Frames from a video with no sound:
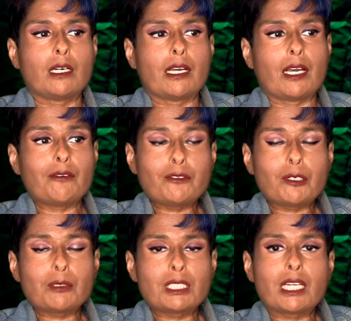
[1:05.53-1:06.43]
After I
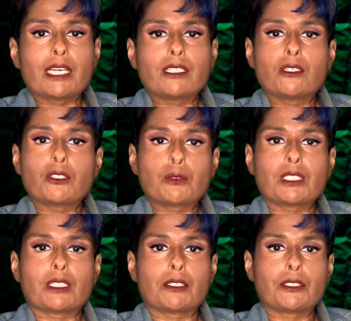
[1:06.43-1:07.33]
was diagnosed with
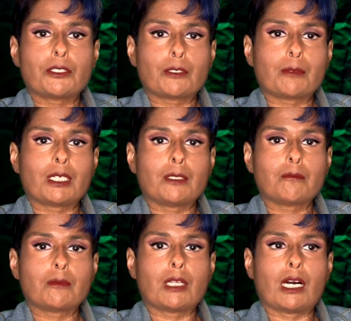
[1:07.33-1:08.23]
scleroderma,
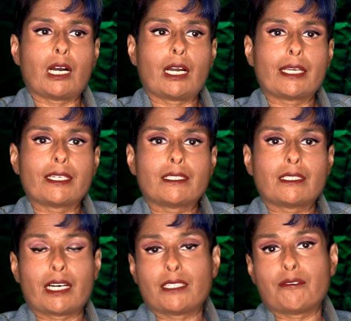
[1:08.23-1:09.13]
I
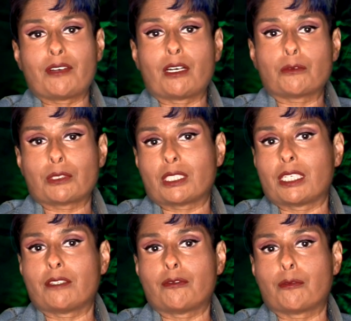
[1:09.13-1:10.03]
kind of felt
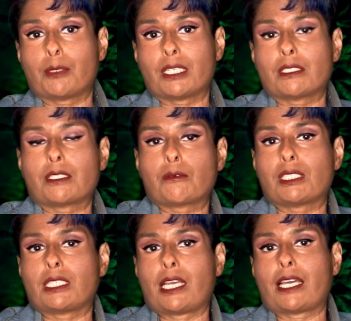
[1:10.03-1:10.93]
relief because there
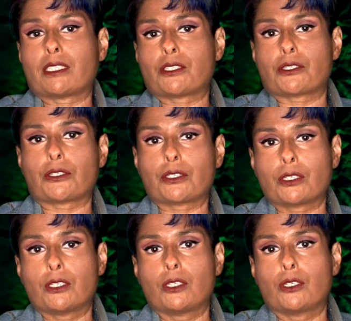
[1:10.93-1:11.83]
was an answer
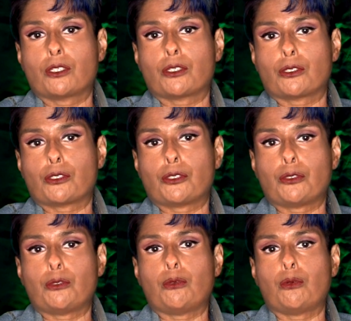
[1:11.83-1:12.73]

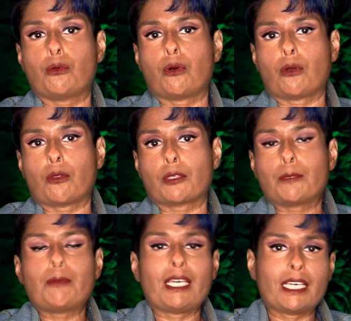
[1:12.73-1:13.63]
to the
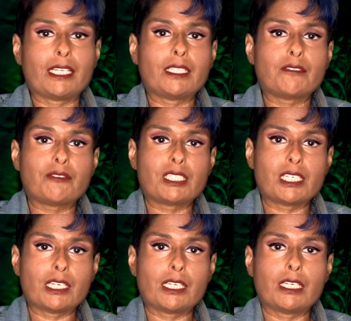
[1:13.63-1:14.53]
pain, the
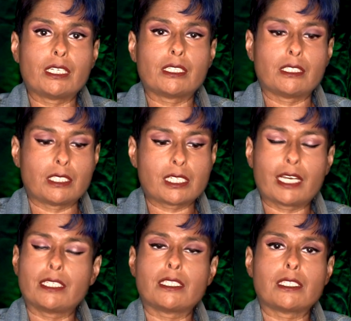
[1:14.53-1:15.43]
fatigue, the
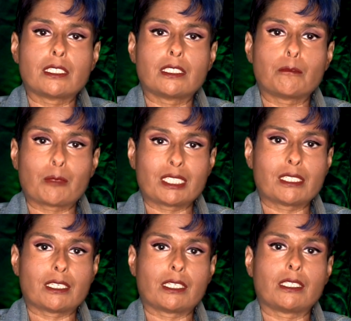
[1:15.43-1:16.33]
tightness in my
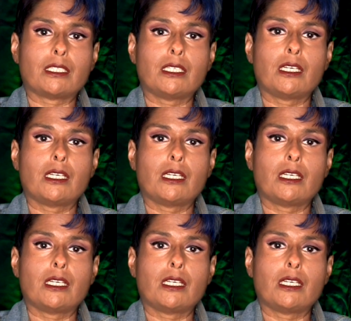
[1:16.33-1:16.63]
skin.